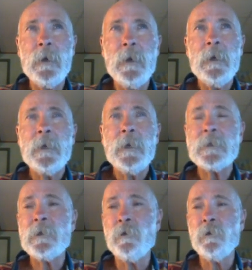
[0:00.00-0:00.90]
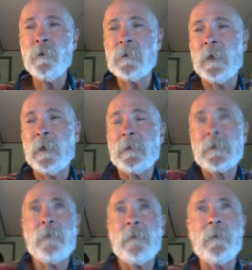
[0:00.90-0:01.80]
it still looks like it's
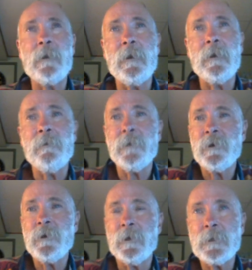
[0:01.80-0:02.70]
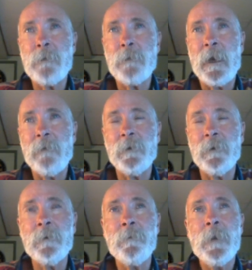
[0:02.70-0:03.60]
giving the vigilance
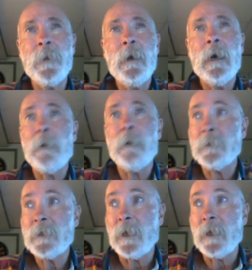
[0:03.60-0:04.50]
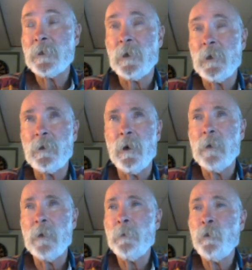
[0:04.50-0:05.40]
behavior. It stands on
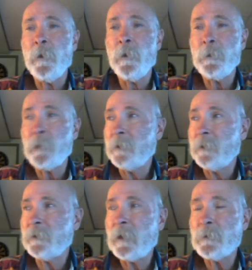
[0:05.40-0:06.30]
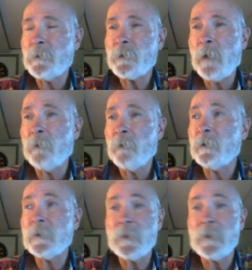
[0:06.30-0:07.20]
guard, but when the predator comes around, it
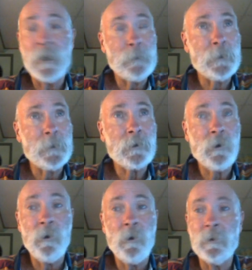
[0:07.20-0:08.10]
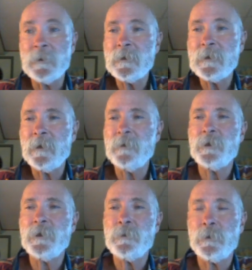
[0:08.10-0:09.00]
does not emit the call. Instead, it
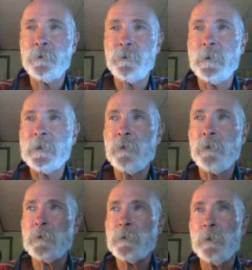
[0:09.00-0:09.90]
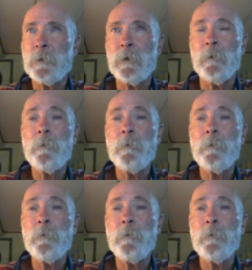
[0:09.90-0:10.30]
just retreats into its burrow.